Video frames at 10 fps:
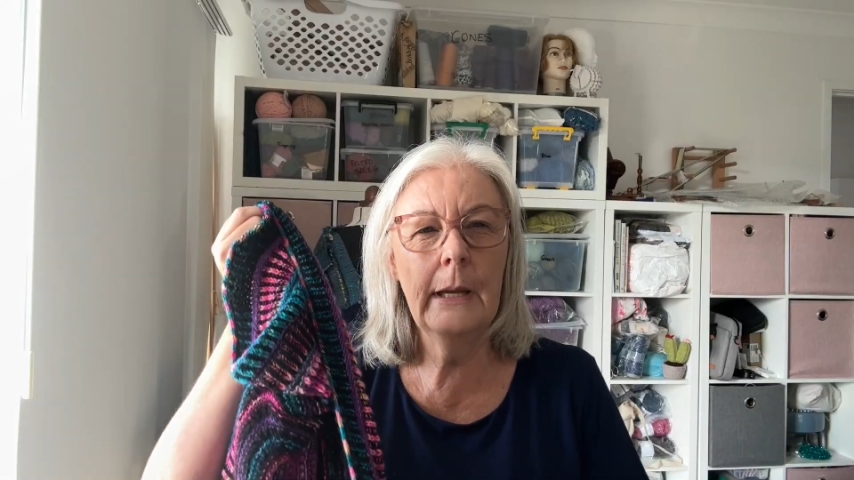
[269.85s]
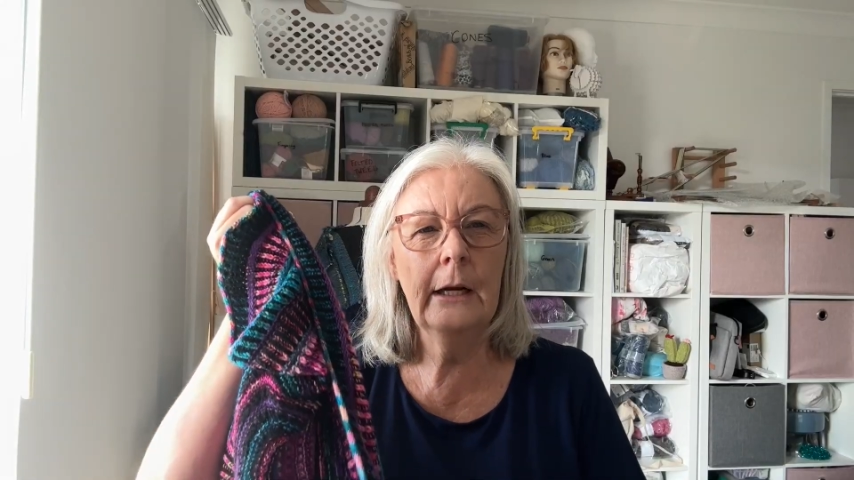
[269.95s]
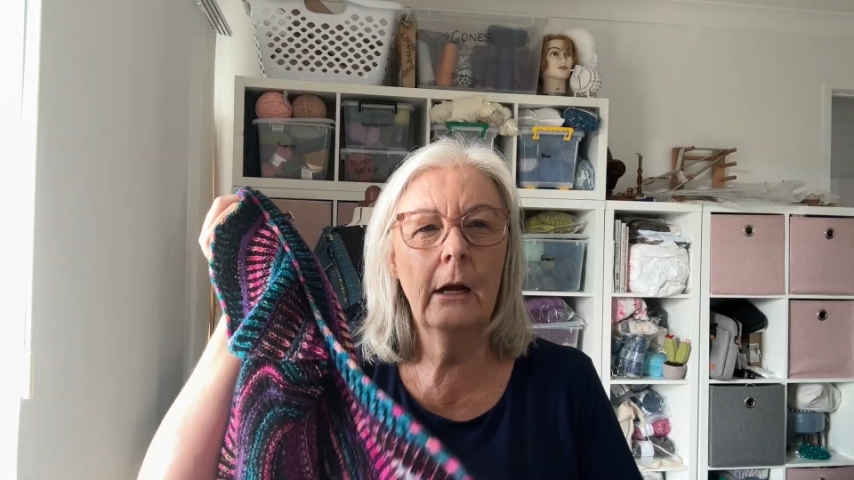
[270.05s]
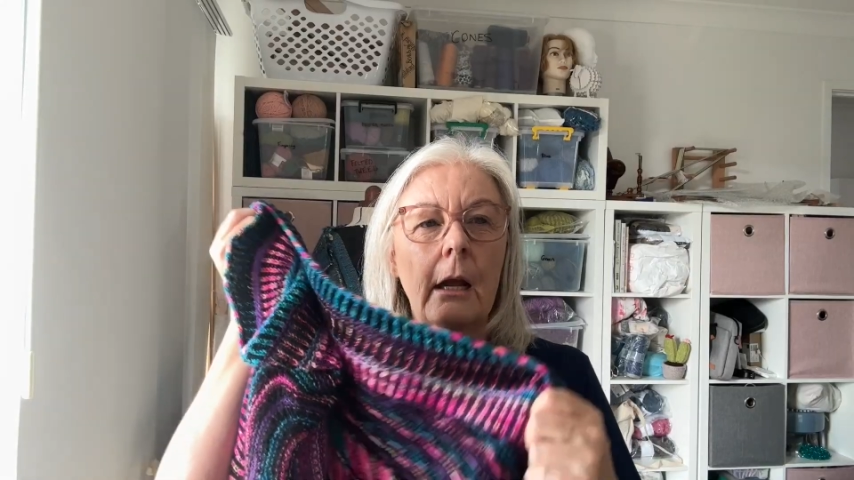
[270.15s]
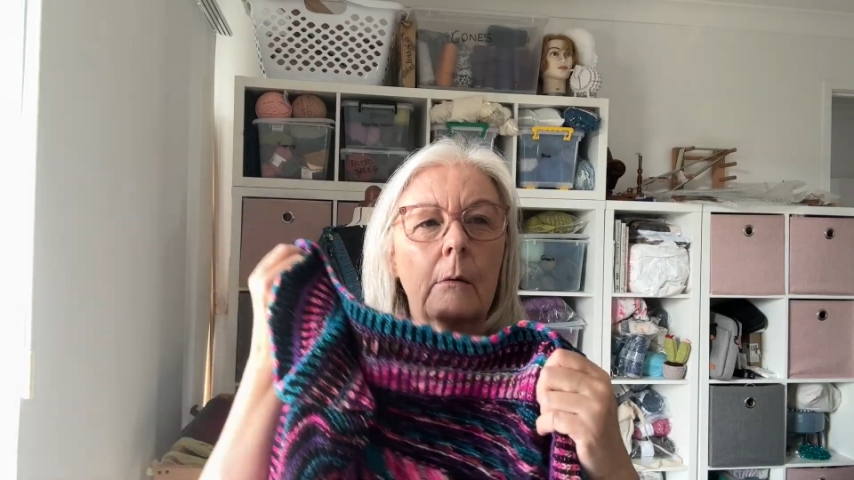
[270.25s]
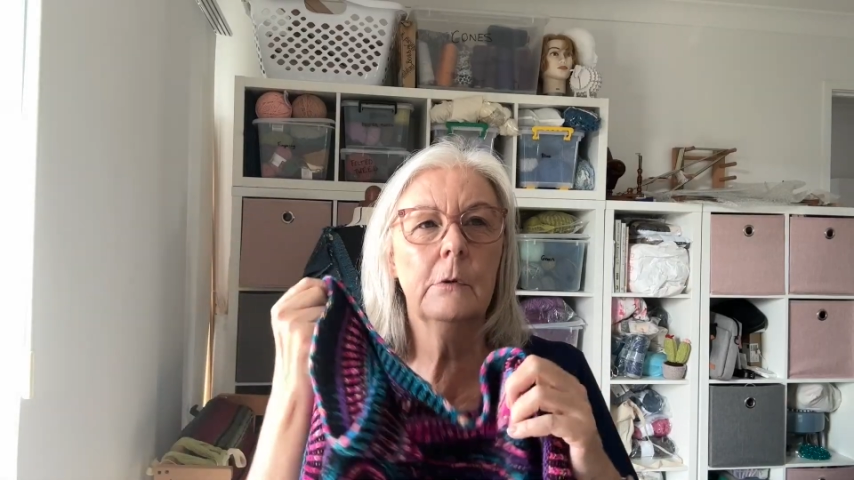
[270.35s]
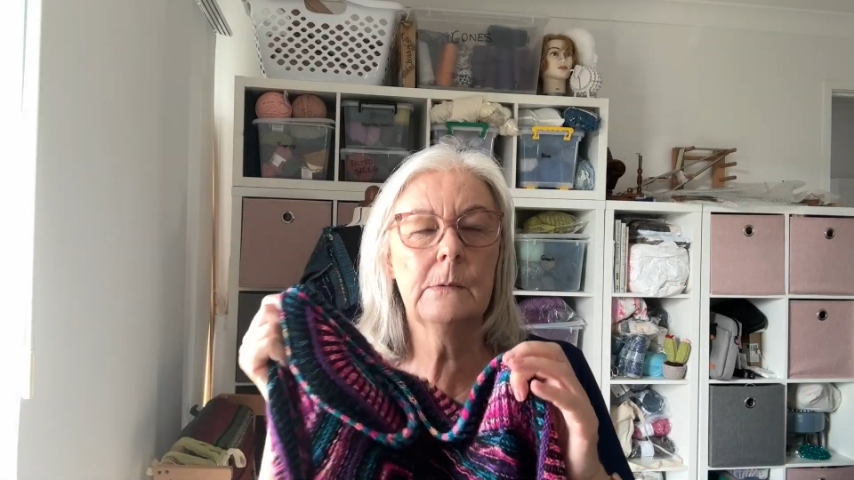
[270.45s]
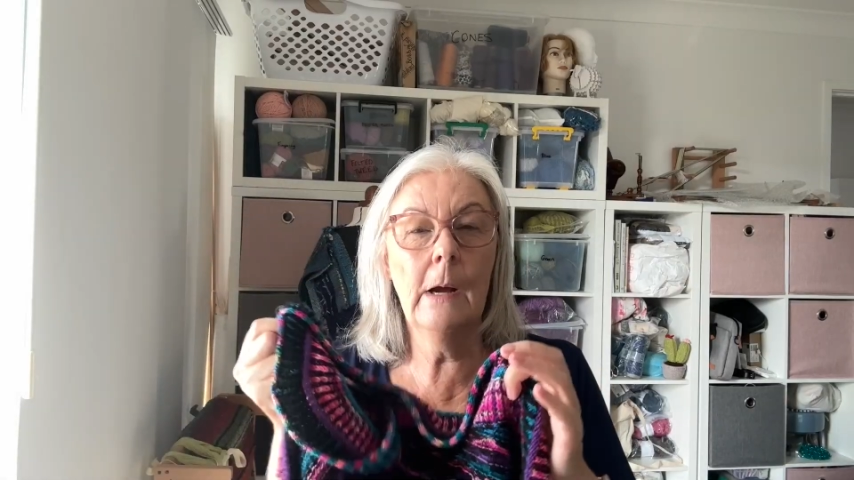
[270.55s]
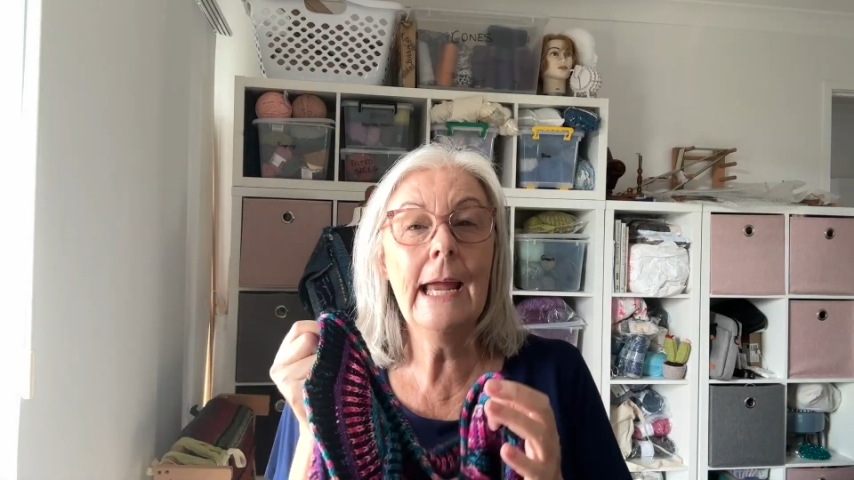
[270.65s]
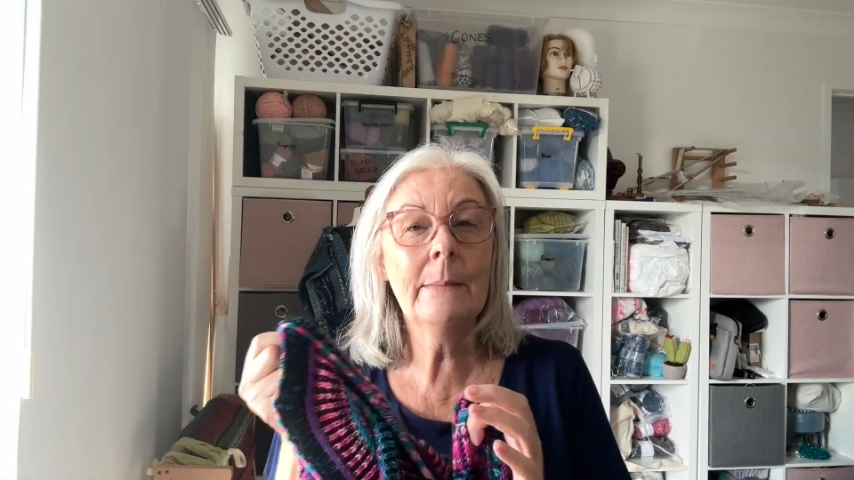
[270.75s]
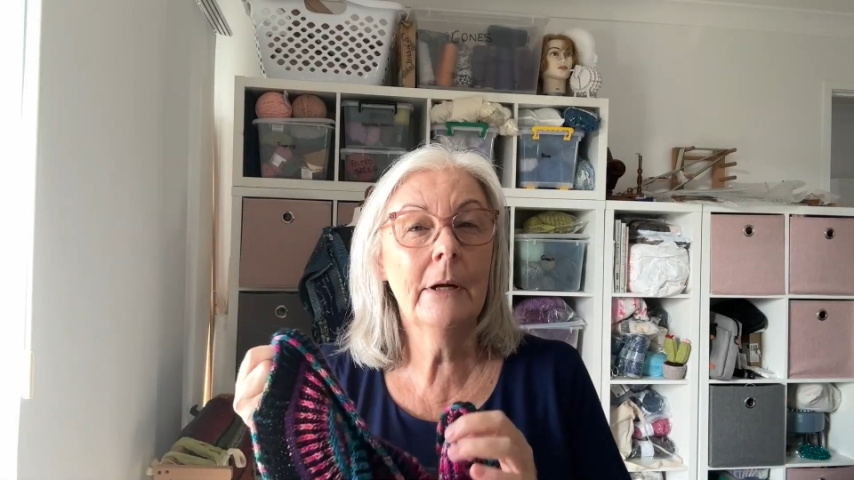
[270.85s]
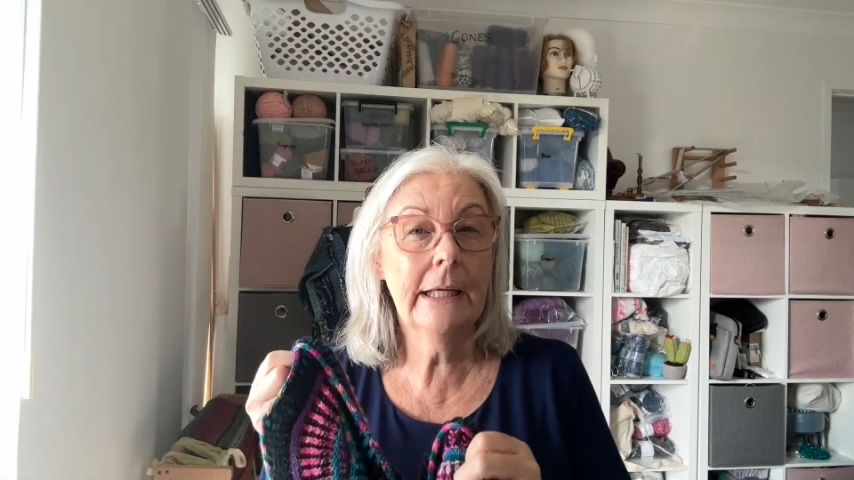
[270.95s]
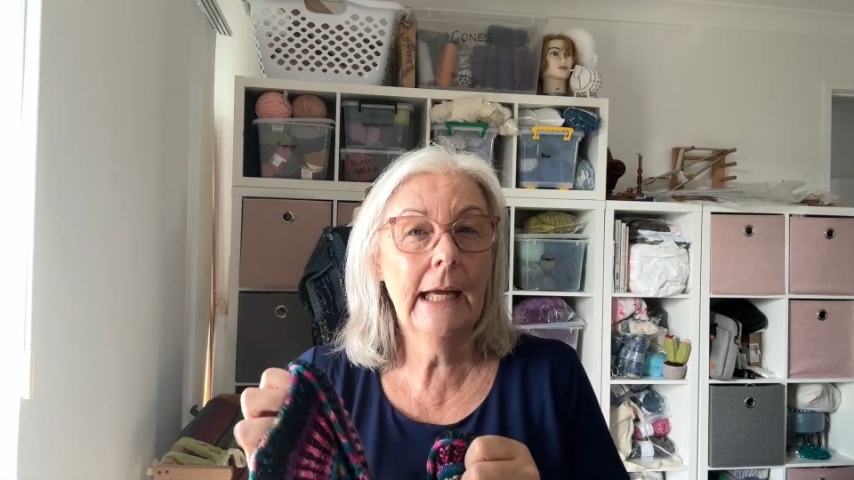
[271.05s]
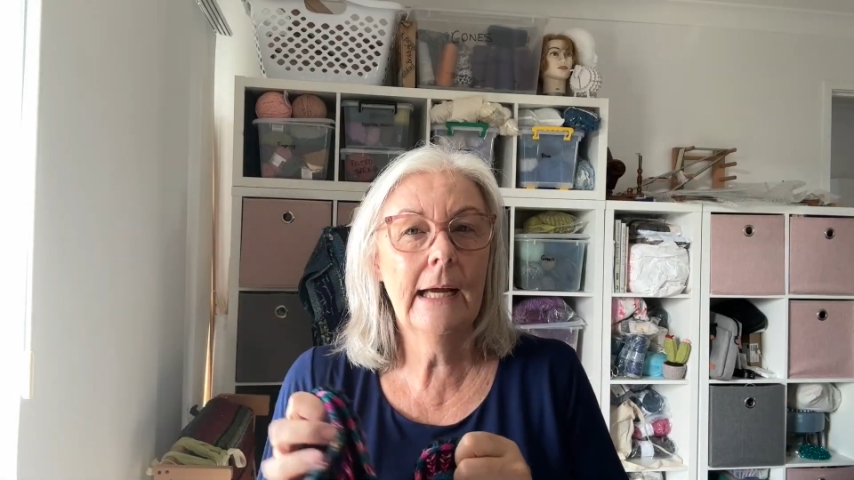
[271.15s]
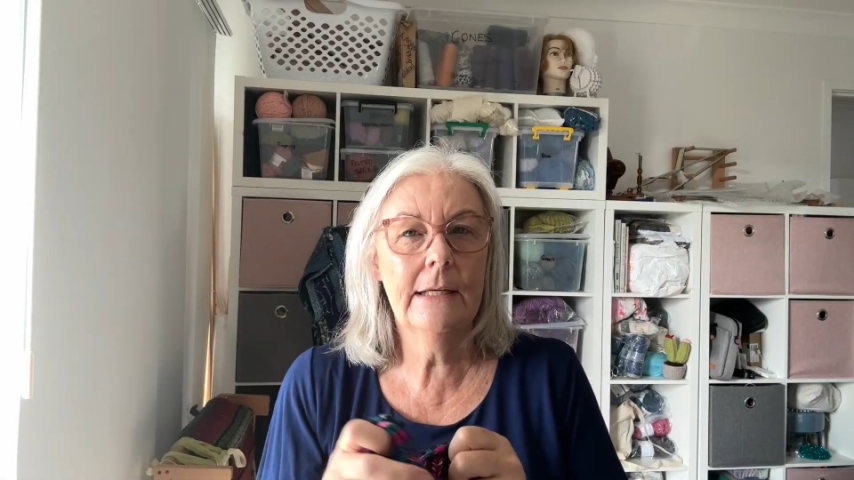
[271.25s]
and I was weighing my
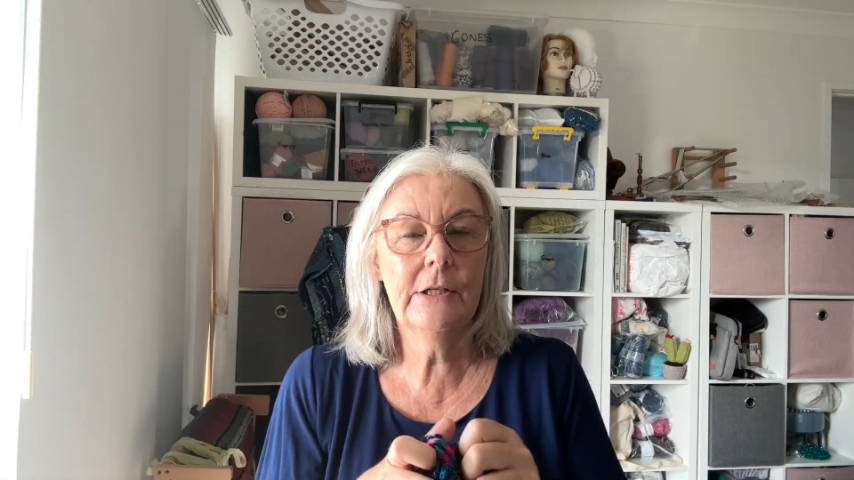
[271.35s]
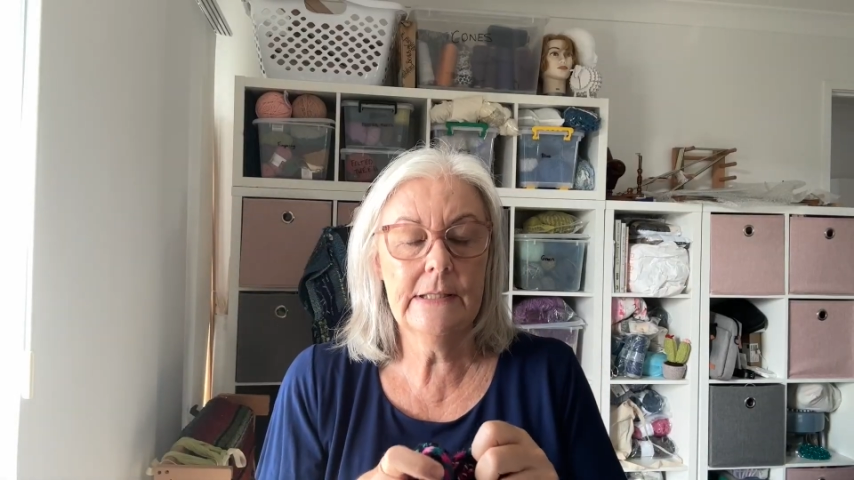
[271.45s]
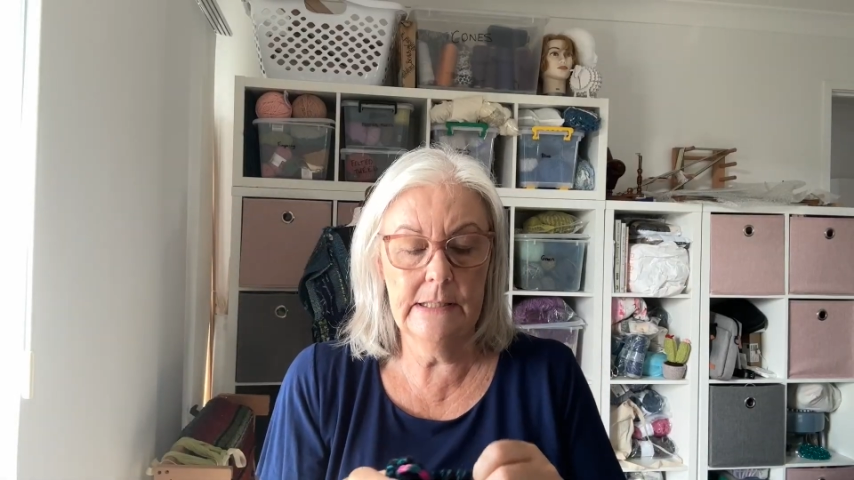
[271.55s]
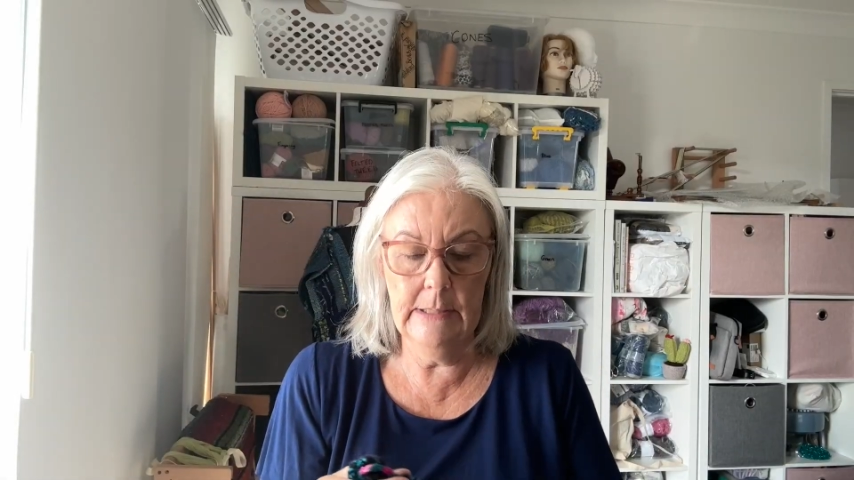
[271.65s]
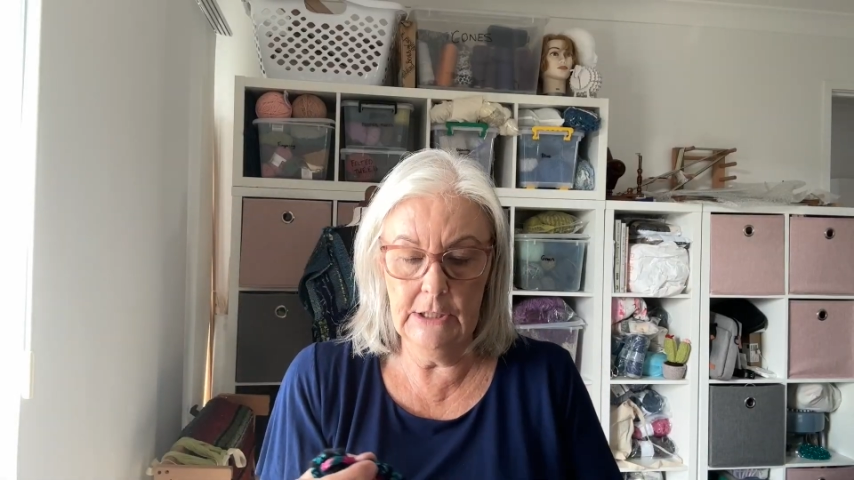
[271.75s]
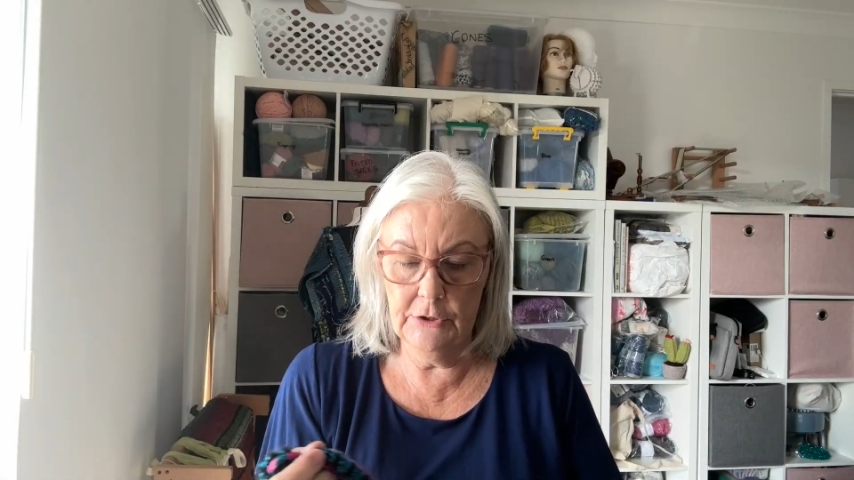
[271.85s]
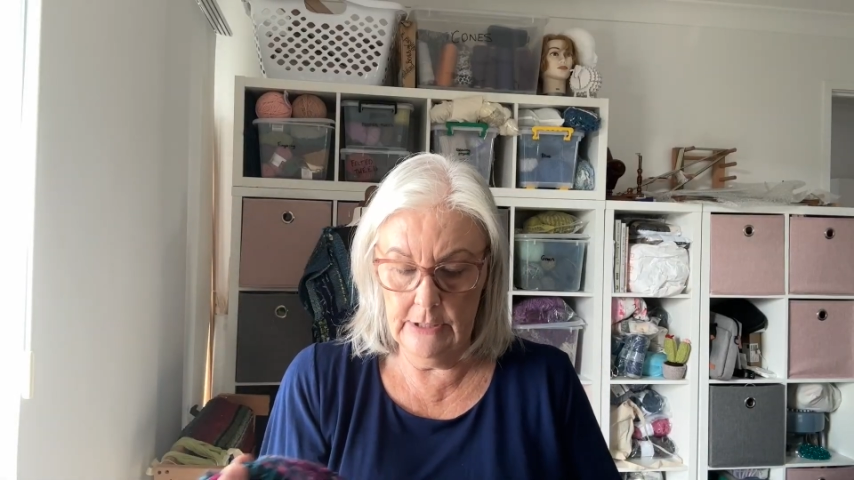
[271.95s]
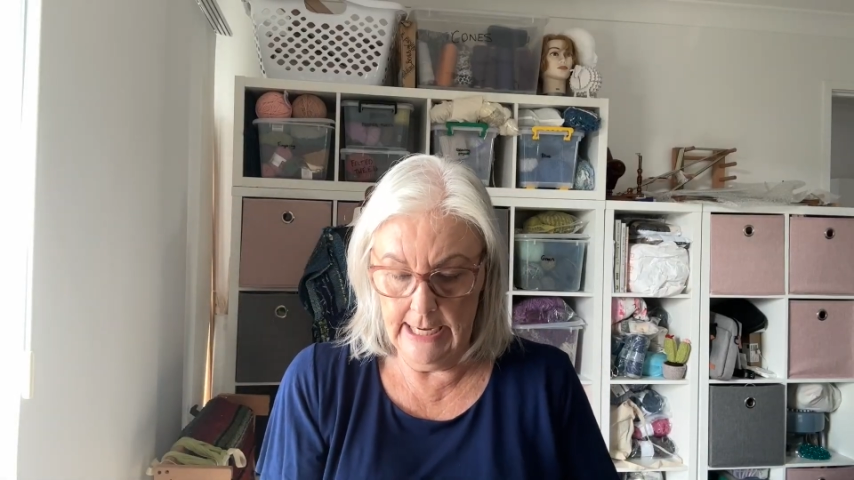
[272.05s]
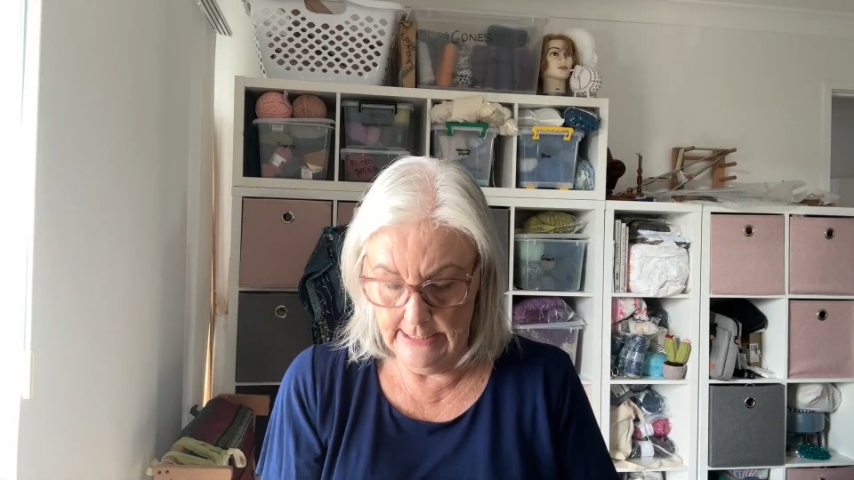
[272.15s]
yarn just to make sure I had